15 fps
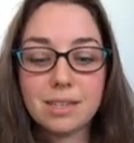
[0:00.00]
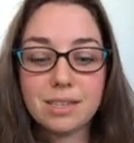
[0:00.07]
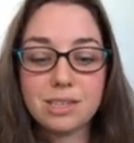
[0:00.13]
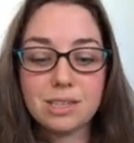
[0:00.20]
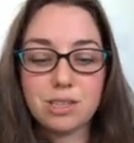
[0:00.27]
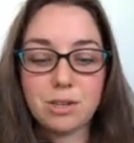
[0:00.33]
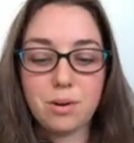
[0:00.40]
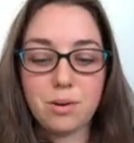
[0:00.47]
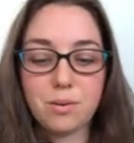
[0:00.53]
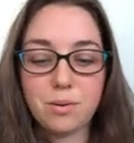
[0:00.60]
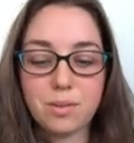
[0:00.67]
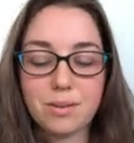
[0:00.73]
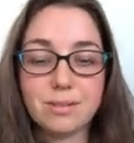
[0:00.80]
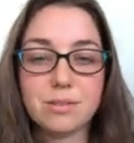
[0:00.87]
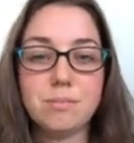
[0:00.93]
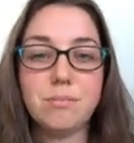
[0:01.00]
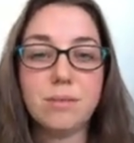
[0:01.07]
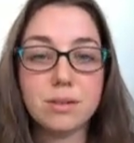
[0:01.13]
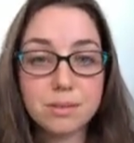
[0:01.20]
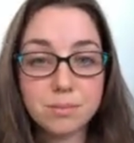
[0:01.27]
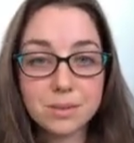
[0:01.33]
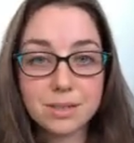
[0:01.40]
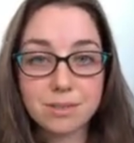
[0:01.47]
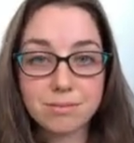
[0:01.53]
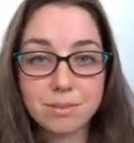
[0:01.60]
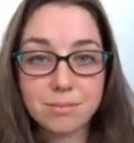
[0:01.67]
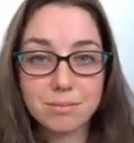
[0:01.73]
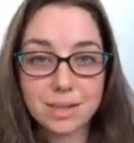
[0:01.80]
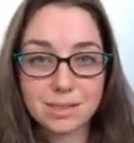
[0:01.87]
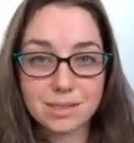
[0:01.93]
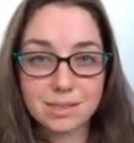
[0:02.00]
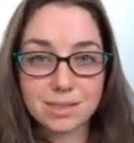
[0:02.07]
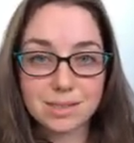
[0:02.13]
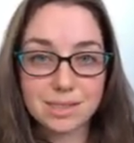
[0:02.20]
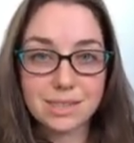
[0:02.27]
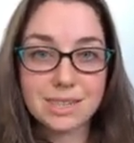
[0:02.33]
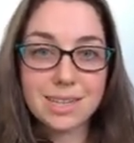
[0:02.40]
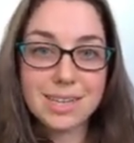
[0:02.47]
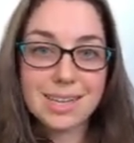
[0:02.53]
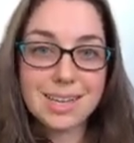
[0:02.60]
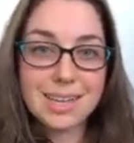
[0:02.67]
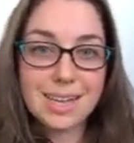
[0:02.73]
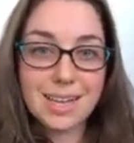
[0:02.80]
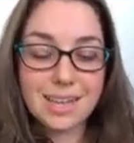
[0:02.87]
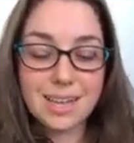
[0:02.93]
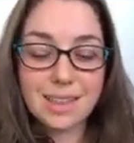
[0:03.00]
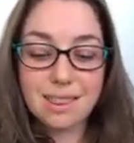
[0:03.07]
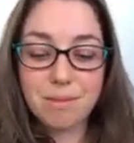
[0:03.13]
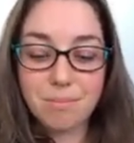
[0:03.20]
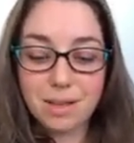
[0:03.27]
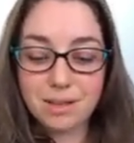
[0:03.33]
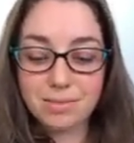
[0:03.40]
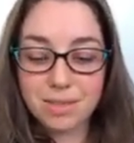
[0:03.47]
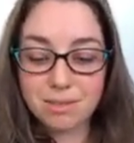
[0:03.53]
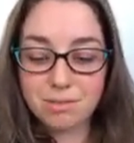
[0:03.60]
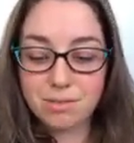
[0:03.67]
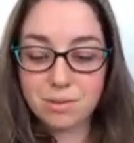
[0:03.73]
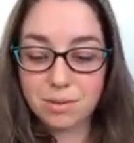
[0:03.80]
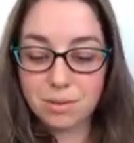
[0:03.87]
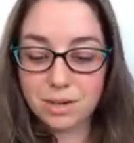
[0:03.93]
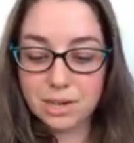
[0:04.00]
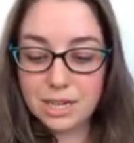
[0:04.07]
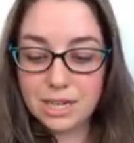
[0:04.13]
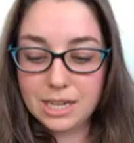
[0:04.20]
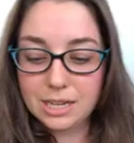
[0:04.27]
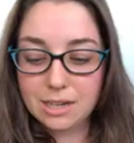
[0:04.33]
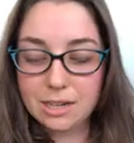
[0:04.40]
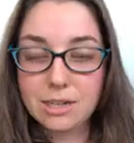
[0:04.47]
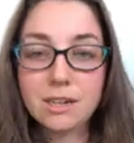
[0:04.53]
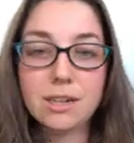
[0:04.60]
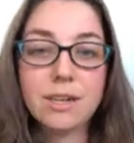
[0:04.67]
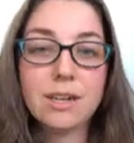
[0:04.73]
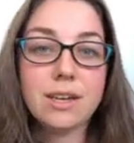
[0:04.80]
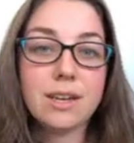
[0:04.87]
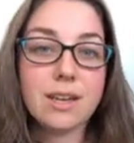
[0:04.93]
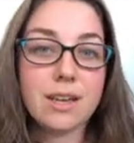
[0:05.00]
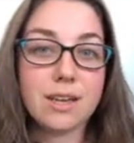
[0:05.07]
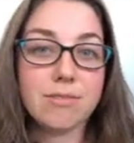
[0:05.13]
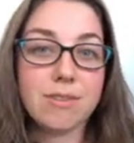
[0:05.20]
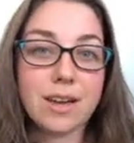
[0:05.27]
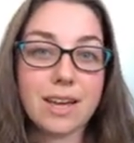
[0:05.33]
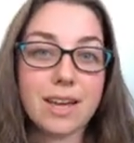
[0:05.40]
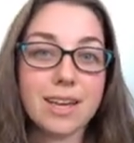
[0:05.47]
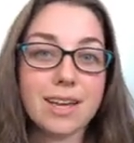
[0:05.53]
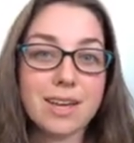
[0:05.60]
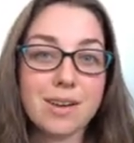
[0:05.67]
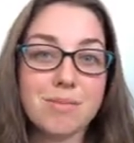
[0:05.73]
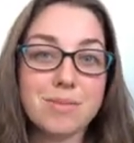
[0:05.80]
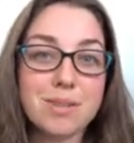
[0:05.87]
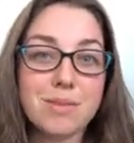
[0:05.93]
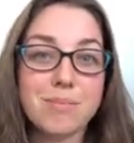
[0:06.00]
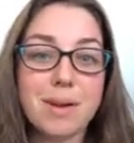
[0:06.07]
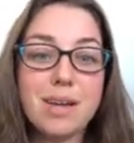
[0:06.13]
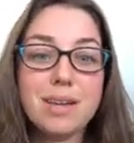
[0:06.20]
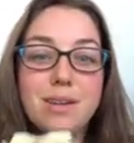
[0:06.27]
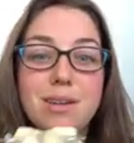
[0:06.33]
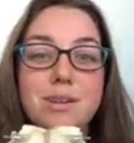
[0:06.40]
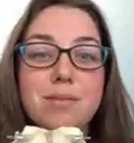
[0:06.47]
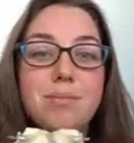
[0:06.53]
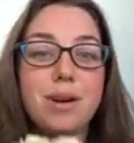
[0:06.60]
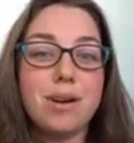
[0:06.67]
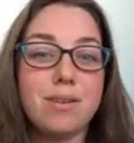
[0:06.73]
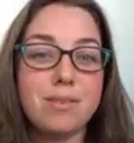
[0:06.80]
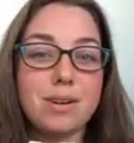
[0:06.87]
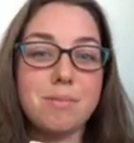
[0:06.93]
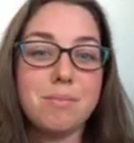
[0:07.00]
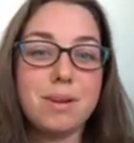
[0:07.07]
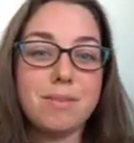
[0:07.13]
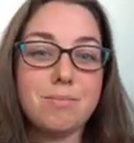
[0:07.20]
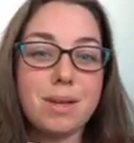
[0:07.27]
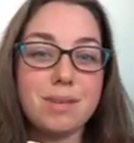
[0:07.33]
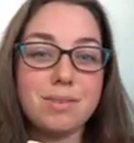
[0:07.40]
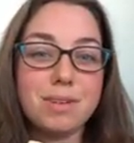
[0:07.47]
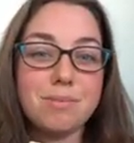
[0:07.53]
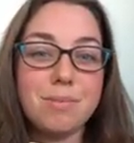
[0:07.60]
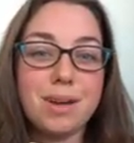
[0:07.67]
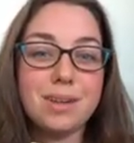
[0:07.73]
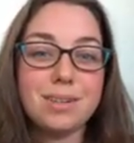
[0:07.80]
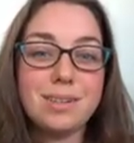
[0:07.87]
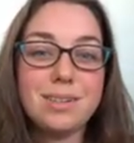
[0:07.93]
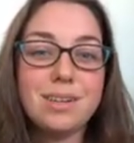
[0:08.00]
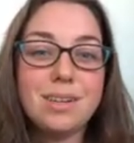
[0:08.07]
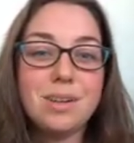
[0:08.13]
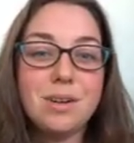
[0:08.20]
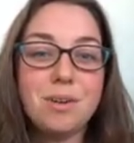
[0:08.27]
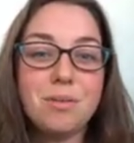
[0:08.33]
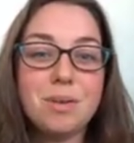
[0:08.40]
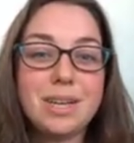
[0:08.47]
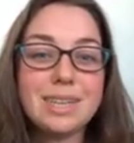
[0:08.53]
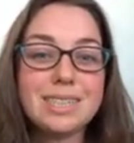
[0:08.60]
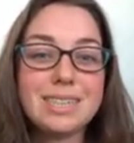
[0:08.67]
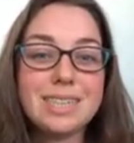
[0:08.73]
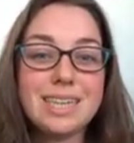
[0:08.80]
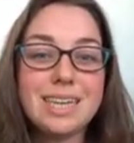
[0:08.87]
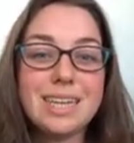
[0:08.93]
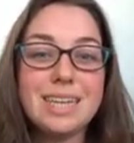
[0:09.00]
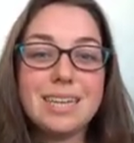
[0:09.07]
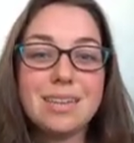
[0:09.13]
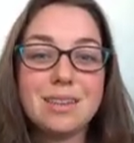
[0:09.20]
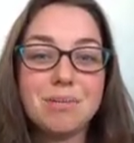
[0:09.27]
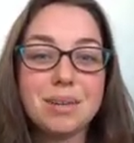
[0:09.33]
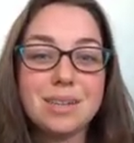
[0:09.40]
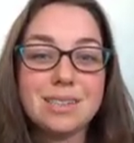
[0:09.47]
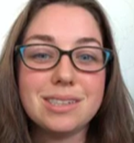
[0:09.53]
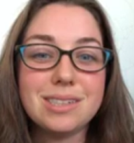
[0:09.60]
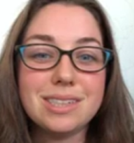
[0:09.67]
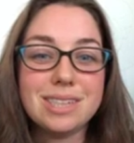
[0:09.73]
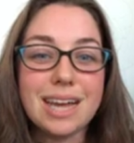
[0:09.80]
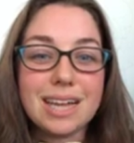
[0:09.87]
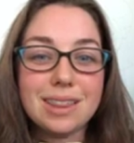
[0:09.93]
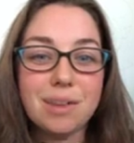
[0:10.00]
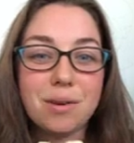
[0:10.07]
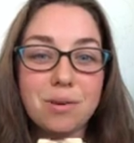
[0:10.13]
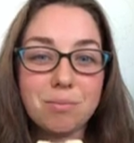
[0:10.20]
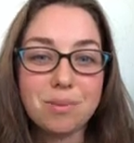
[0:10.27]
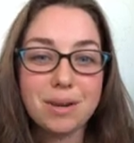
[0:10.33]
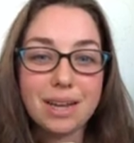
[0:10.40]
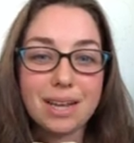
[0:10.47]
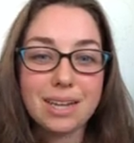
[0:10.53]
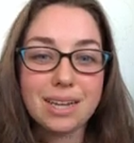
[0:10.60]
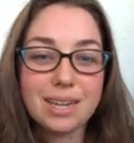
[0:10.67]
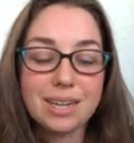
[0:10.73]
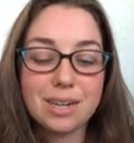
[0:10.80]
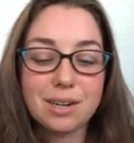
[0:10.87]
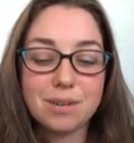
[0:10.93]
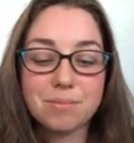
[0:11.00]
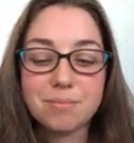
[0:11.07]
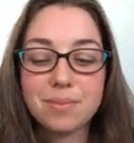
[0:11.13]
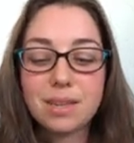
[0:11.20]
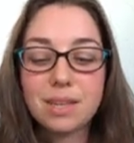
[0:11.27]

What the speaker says: So there's multiple different muscles in the pelvic floor here. If I come to the bottom of our pelvic model, we can see the muscles at the opening here.